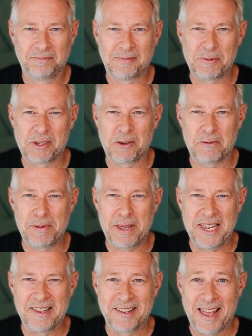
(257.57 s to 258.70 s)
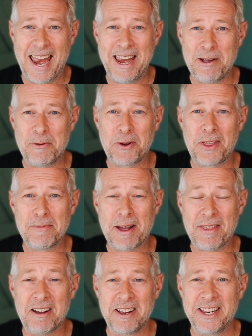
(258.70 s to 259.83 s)
That was a lot of P's. Anyway, what do you think about
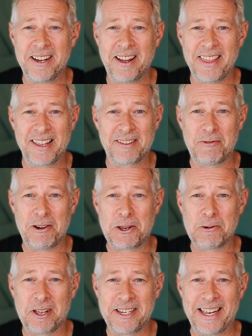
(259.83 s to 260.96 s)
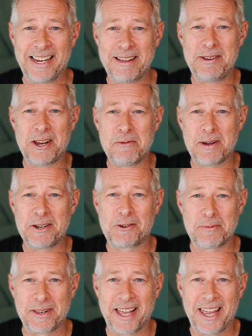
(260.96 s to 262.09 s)
that idea? I think it's a really cool idea. Let me know by
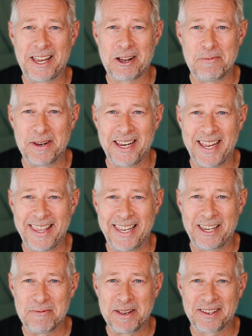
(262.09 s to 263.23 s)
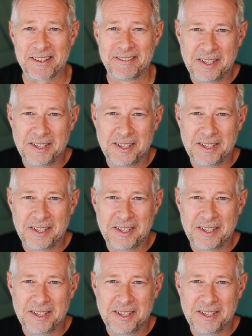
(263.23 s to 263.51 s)
dropping a comment in the comments.